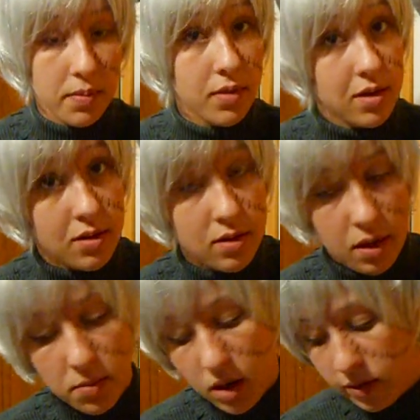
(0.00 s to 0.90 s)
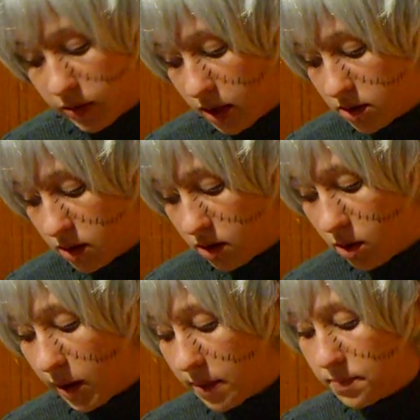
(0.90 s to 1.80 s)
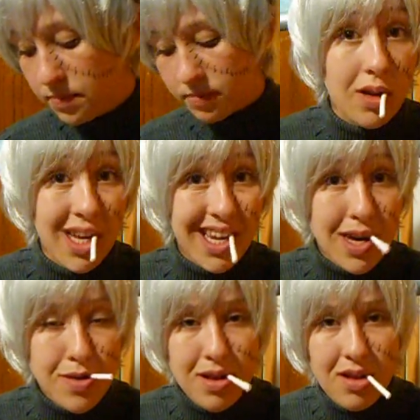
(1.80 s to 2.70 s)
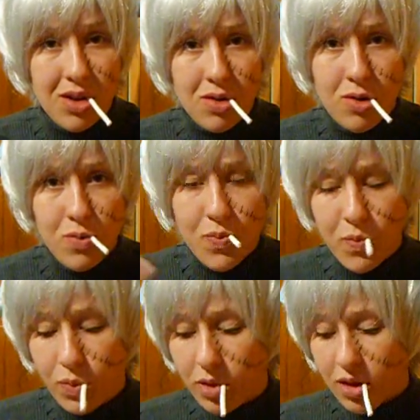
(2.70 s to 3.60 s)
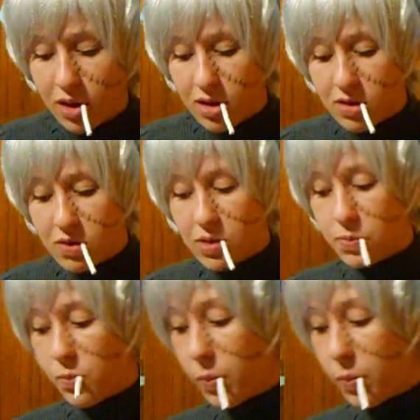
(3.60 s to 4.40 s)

That's because I'm kind of lazy in a way. That's how I did the screw. Let's see.